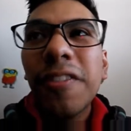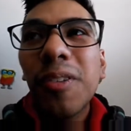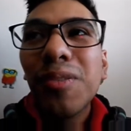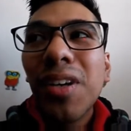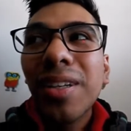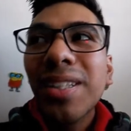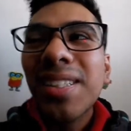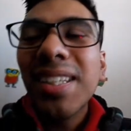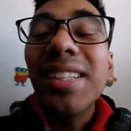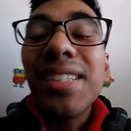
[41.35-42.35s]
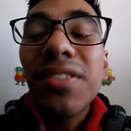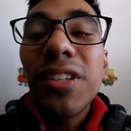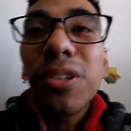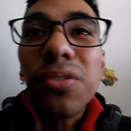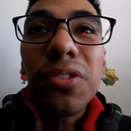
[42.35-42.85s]
If you've already seen these
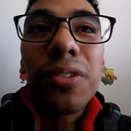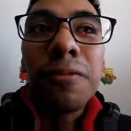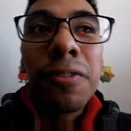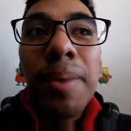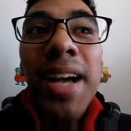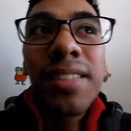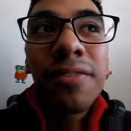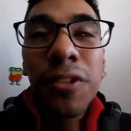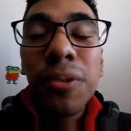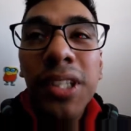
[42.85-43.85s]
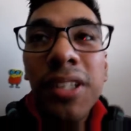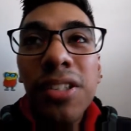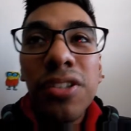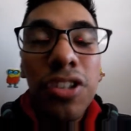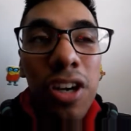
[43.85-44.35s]
videos for the past few
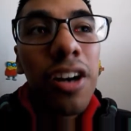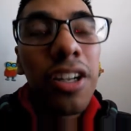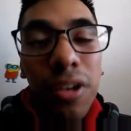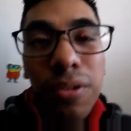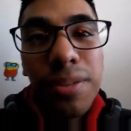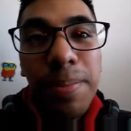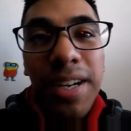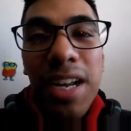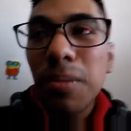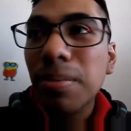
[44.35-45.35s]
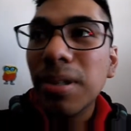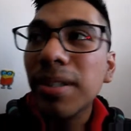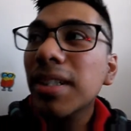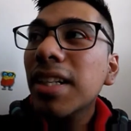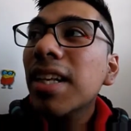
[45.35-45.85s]
years, you should already know this by now, but